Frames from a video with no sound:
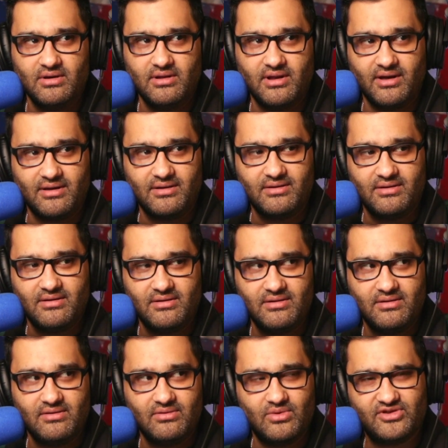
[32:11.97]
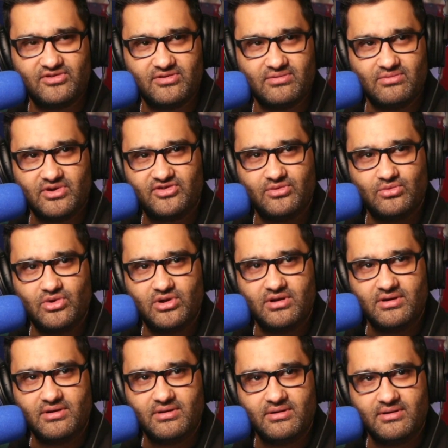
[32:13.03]
like, what's the word?
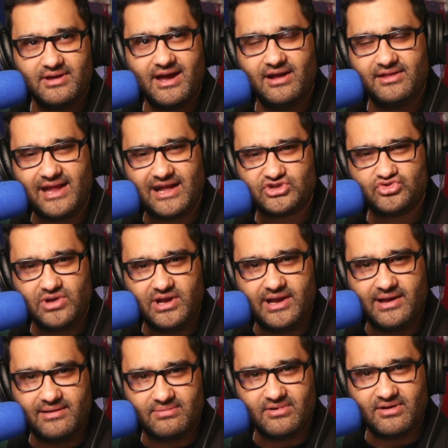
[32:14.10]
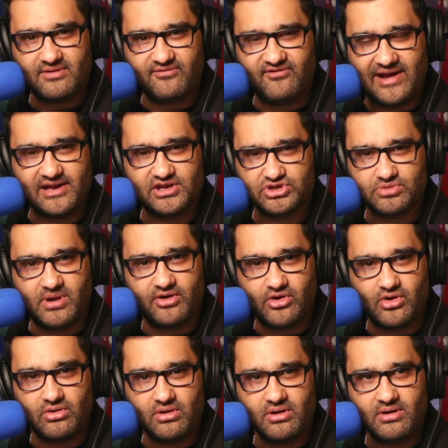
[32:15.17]
Yeah, I naturally fell into my
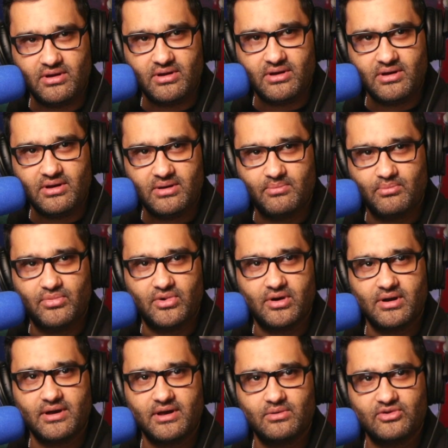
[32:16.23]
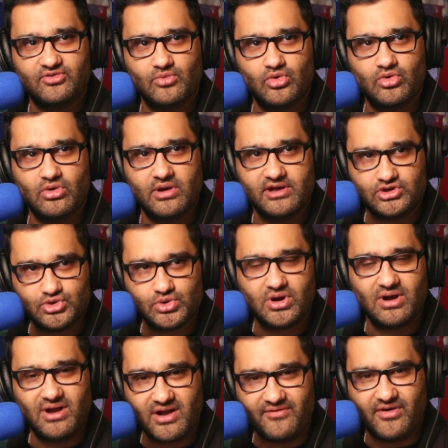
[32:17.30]
role, but it took a
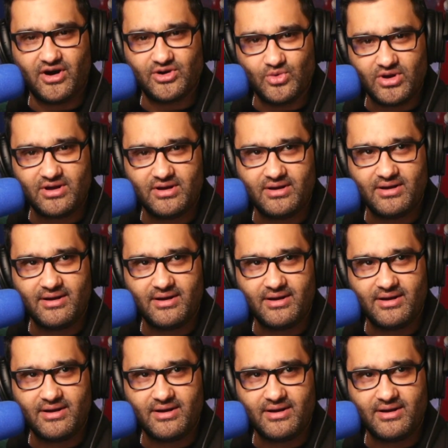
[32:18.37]
lot of hard work.